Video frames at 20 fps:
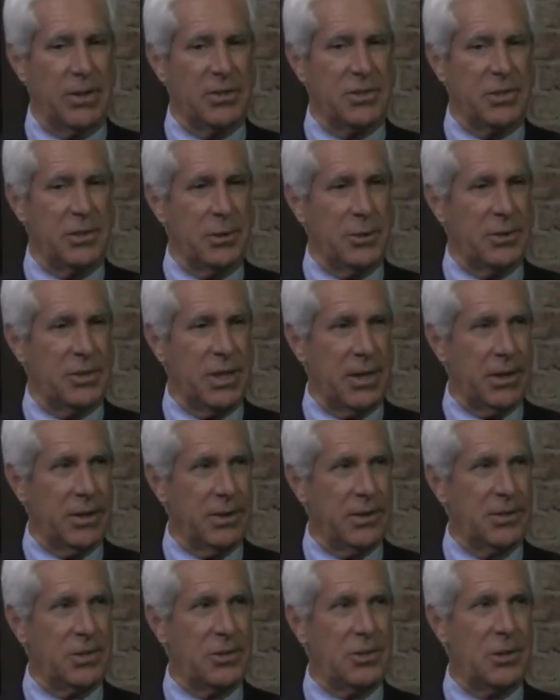is in
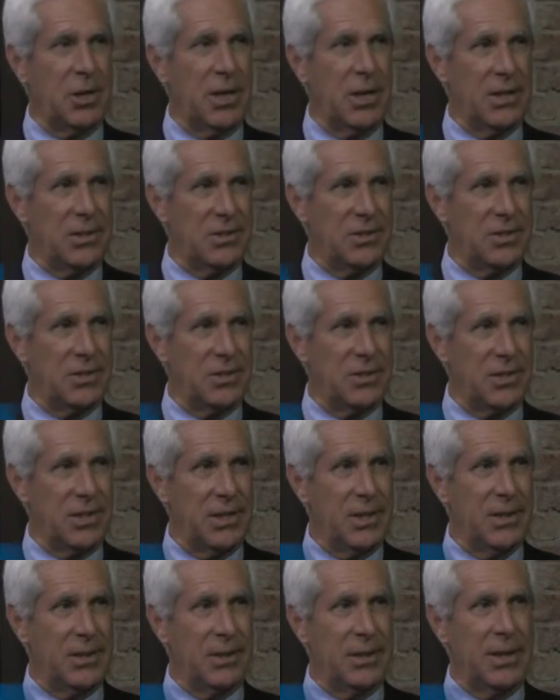utilities. John's is
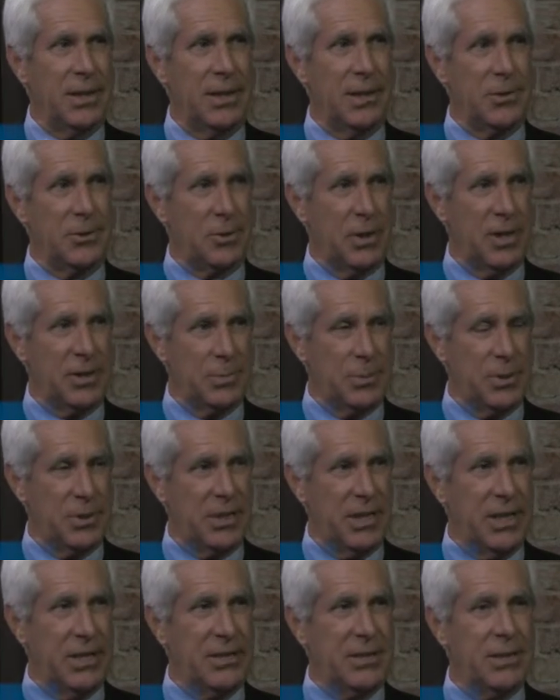in
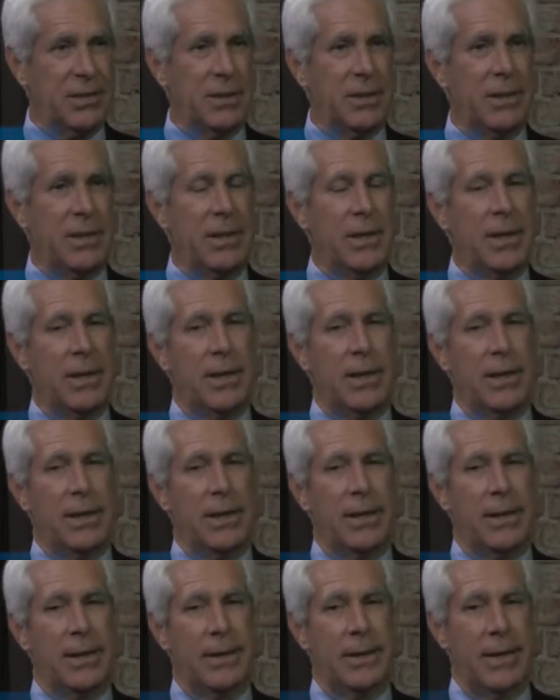transportation.
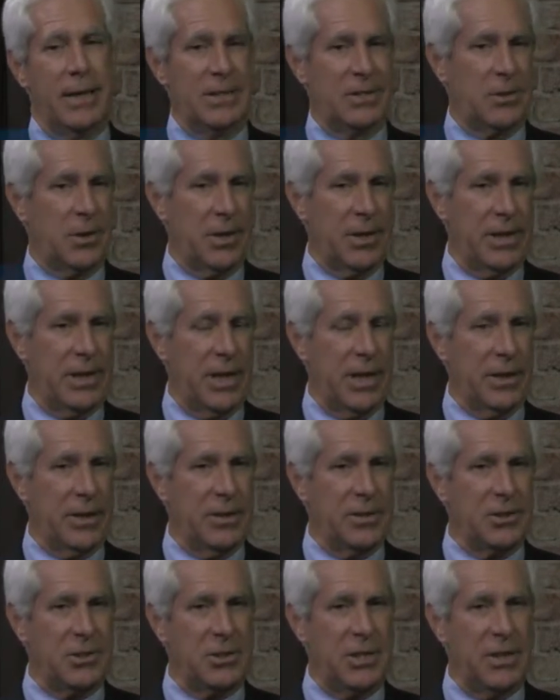I started out
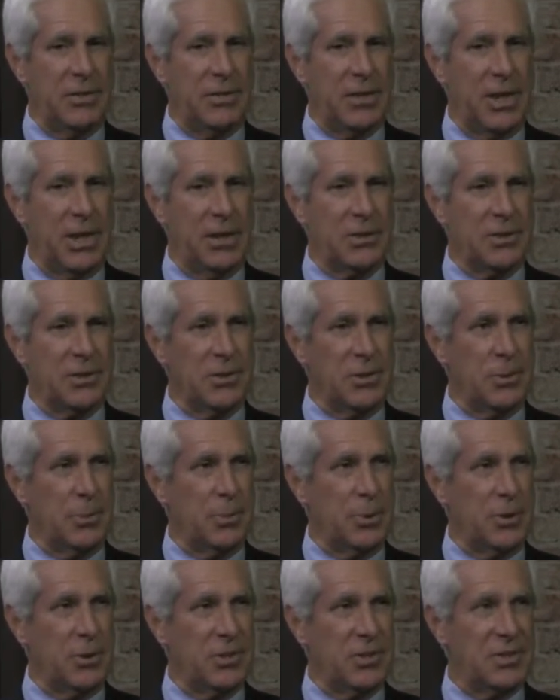as chief counsel to
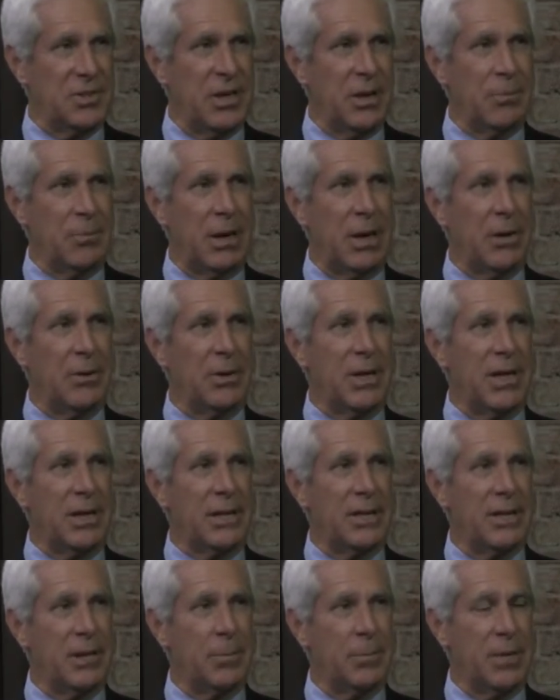Puget Sound Power
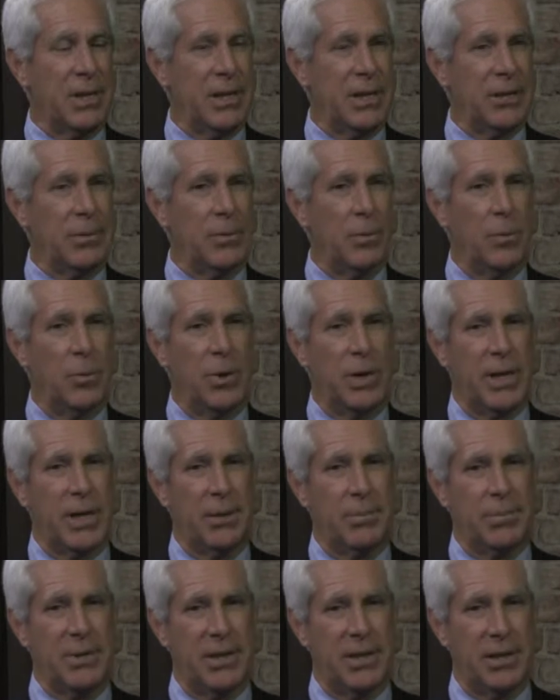Light Company, went
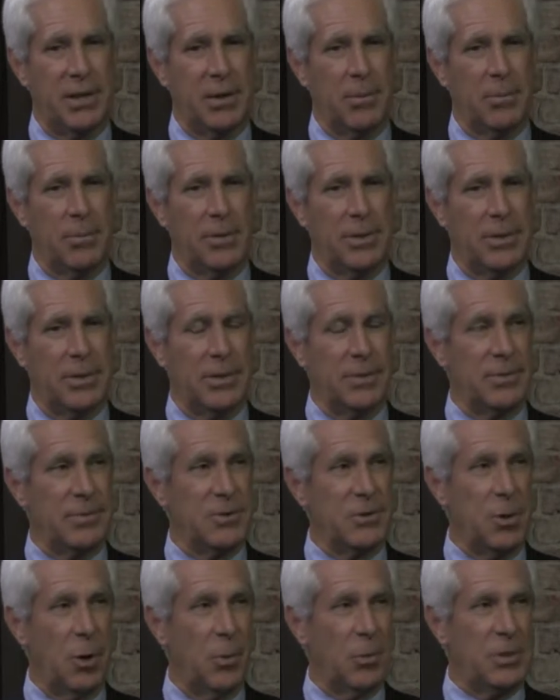up to help
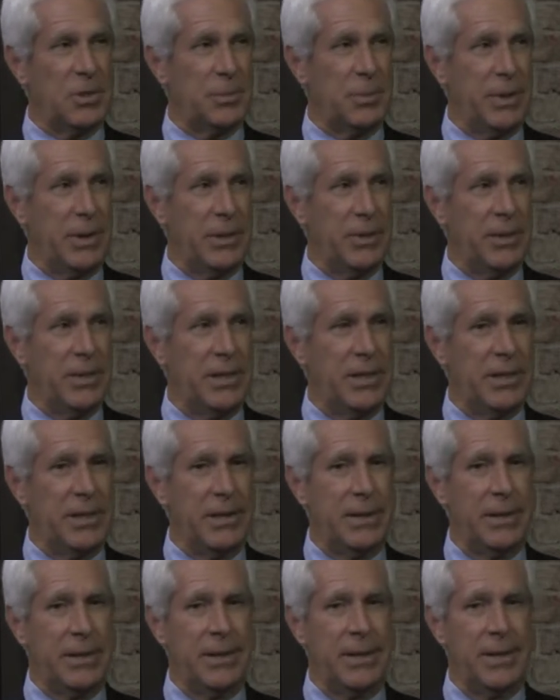Snohomish PUD